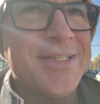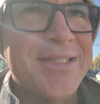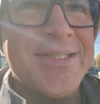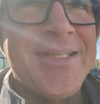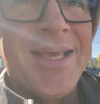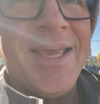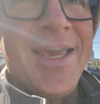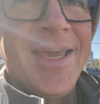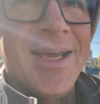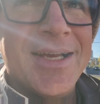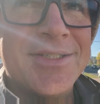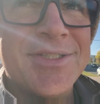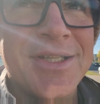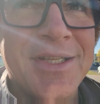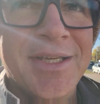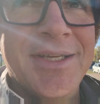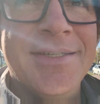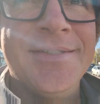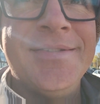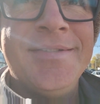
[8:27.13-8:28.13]
say
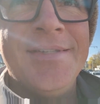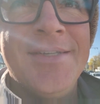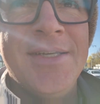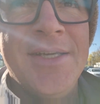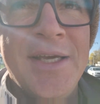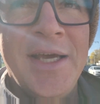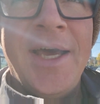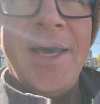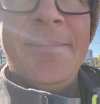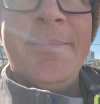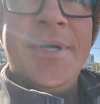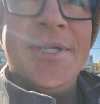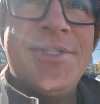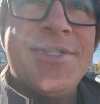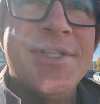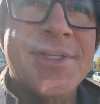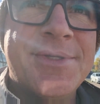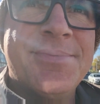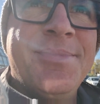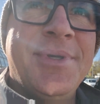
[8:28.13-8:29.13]
actually how much
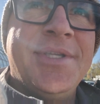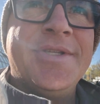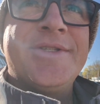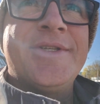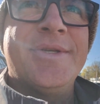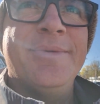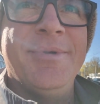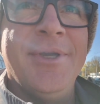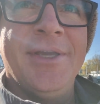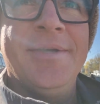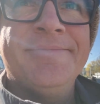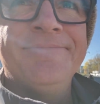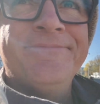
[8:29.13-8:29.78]
this means to me.